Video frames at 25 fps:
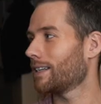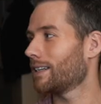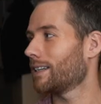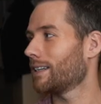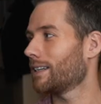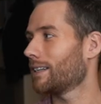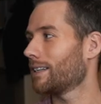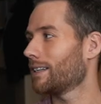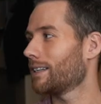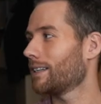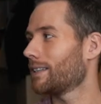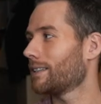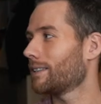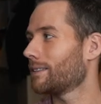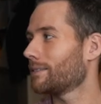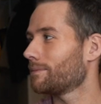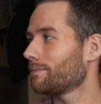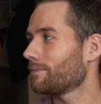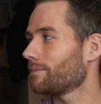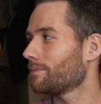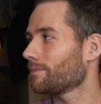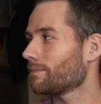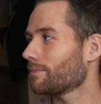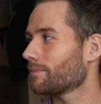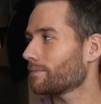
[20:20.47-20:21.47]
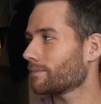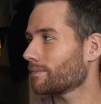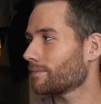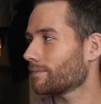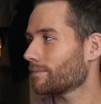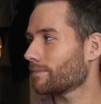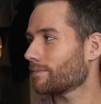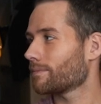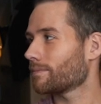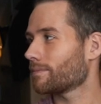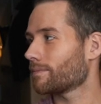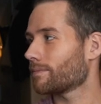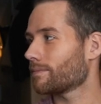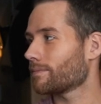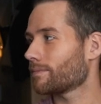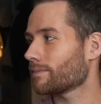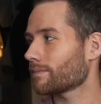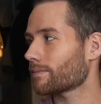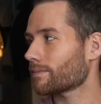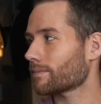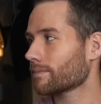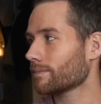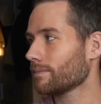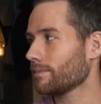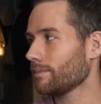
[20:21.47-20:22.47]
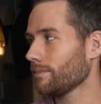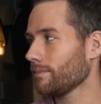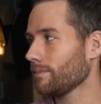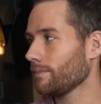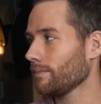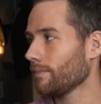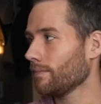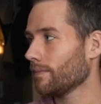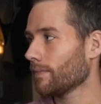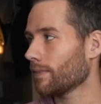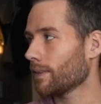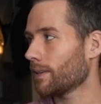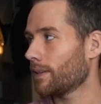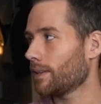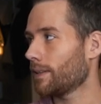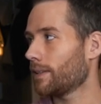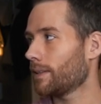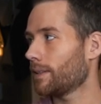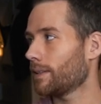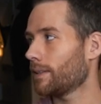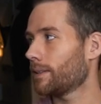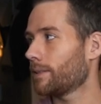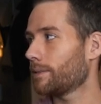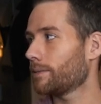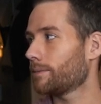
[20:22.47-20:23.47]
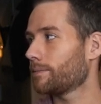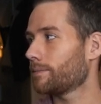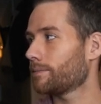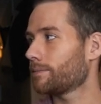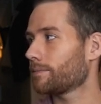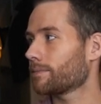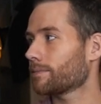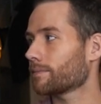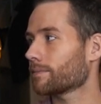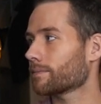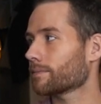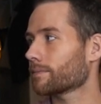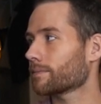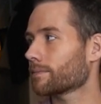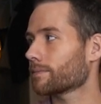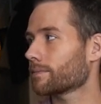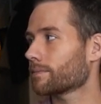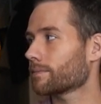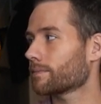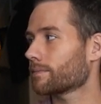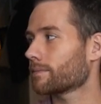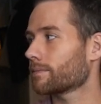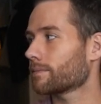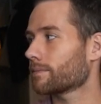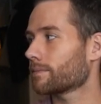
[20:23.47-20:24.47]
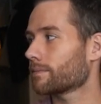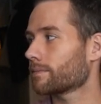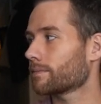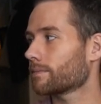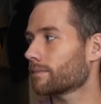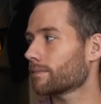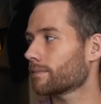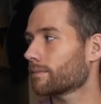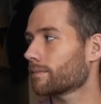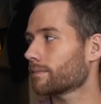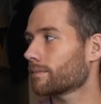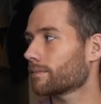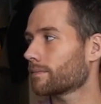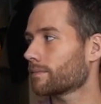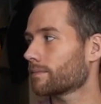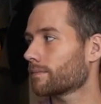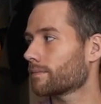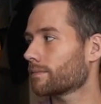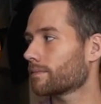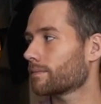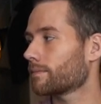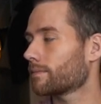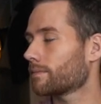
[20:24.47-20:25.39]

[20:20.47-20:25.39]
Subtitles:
The person shown says nothing.